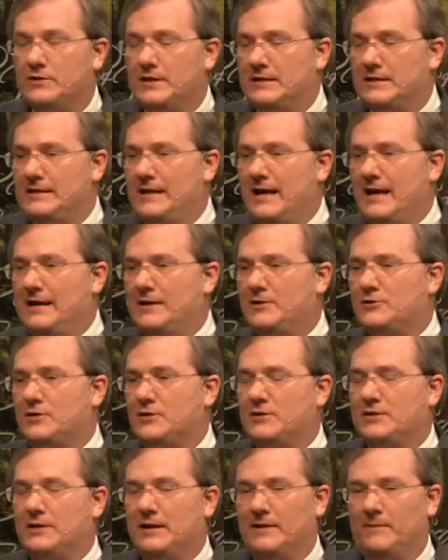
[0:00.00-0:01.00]
Isn't that
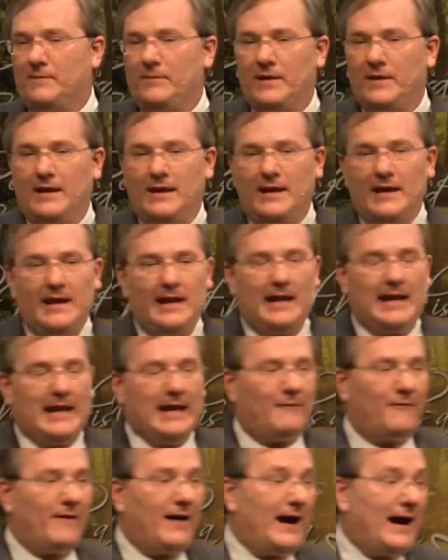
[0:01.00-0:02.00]
interesting?
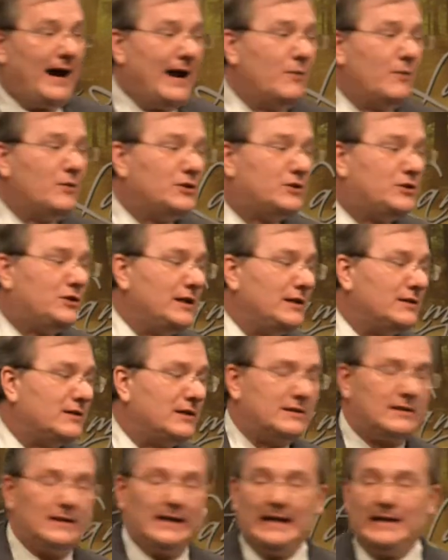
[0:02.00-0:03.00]
If I was
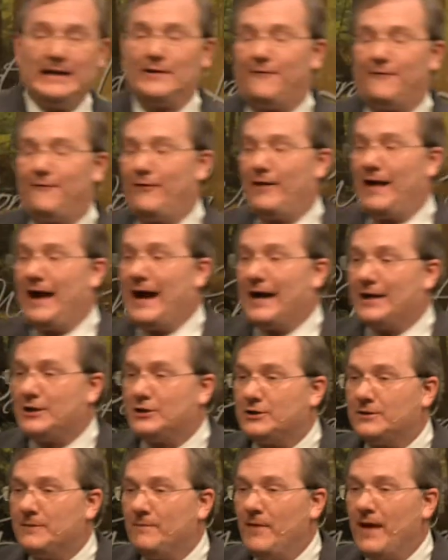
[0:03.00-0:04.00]
Jesus in the
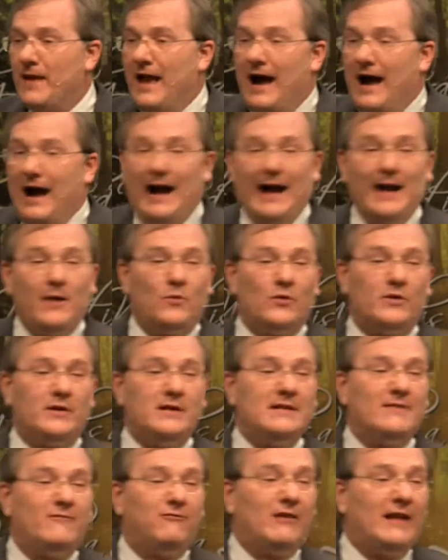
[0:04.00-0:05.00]
flesh, I
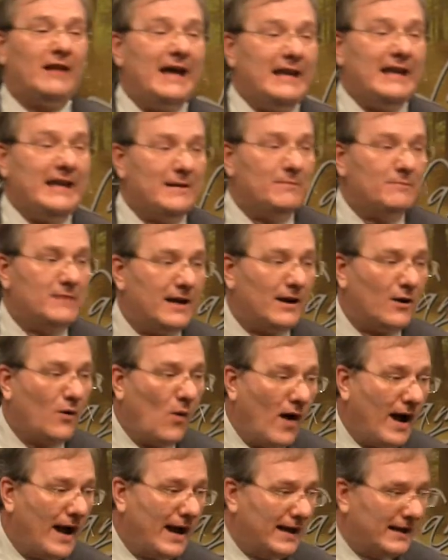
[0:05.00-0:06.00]
wouldn't have let him get
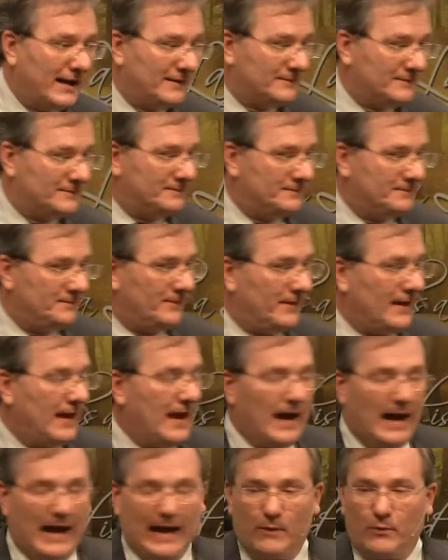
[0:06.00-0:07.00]
away.
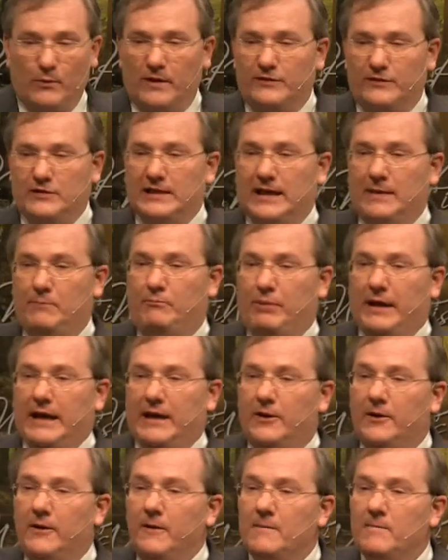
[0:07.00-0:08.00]
I would have said,
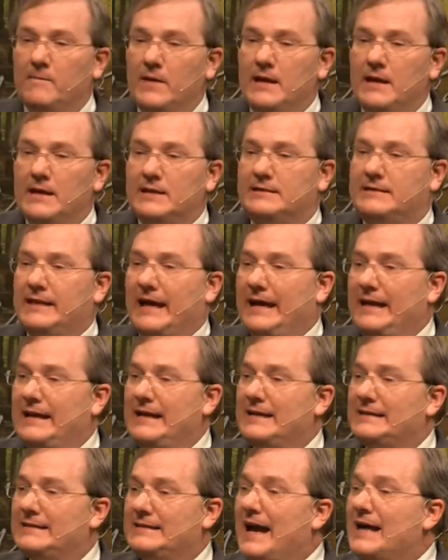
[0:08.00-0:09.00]
"Peter, Satan
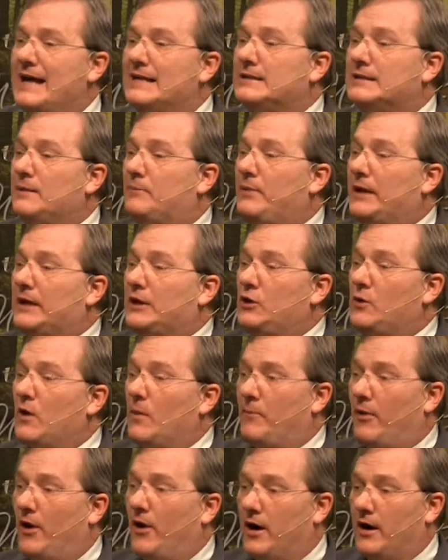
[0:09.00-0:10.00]
has asked to pick you
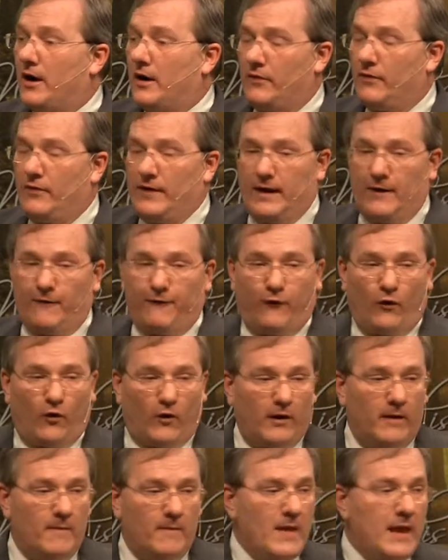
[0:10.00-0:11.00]
apart.
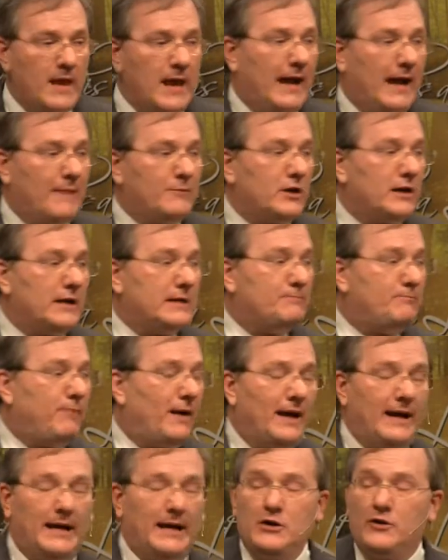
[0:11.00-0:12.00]
Therefore, I'm going to
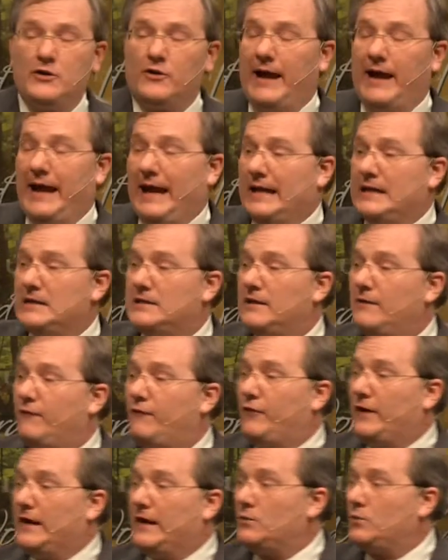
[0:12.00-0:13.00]
bind your hands and
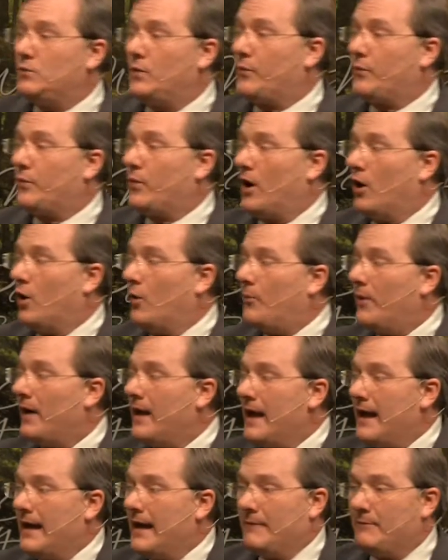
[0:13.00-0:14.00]
feet with rope,
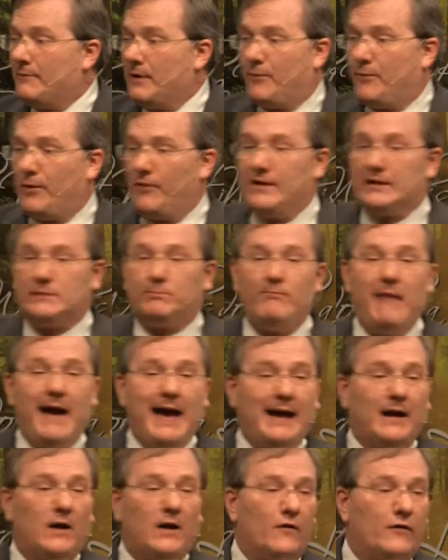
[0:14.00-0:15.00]
and I'm going to put this
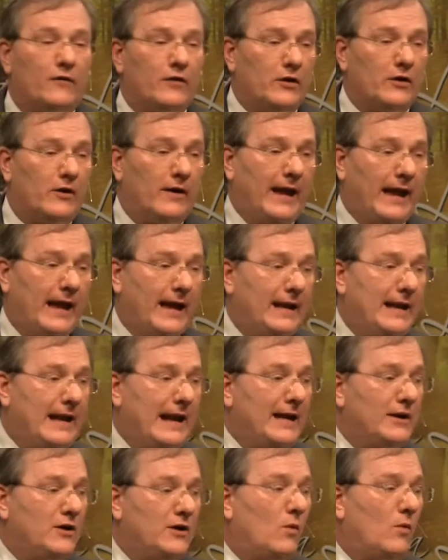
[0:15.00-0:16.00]
bag over your head, and
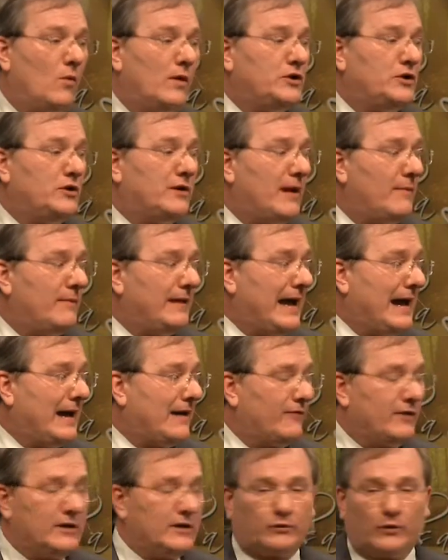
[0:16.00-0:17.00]
I don't want you coming out
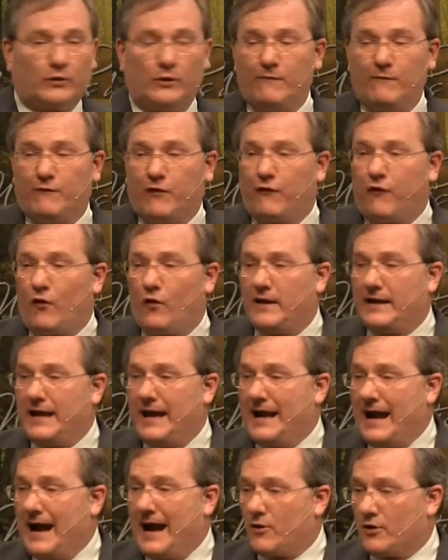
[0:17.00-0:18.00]
of this room for
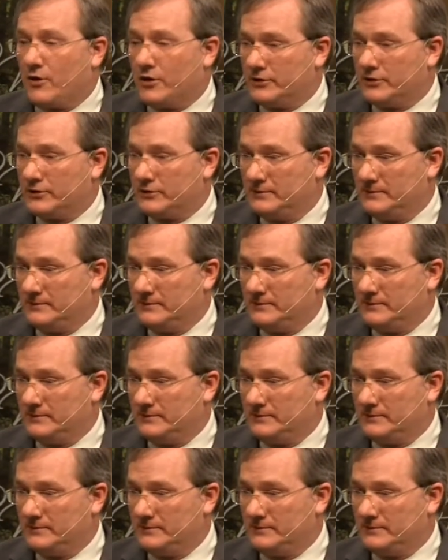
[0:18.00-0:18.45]
48 hours.